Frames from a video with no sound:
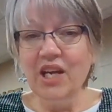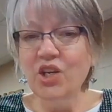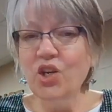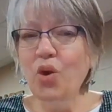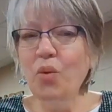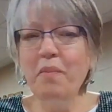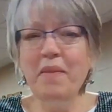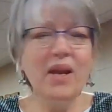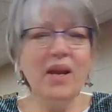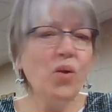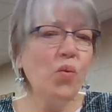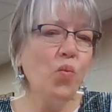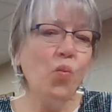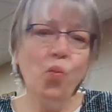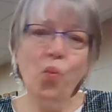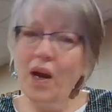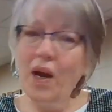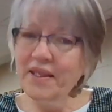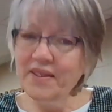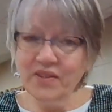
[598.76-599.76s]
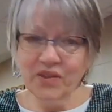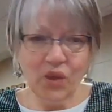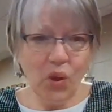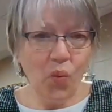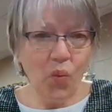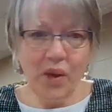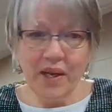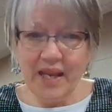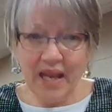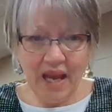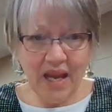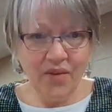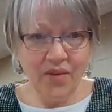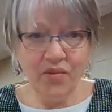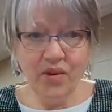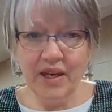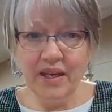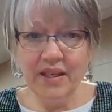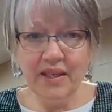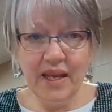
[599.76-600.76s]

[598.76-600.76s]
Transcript: No matter what's going on right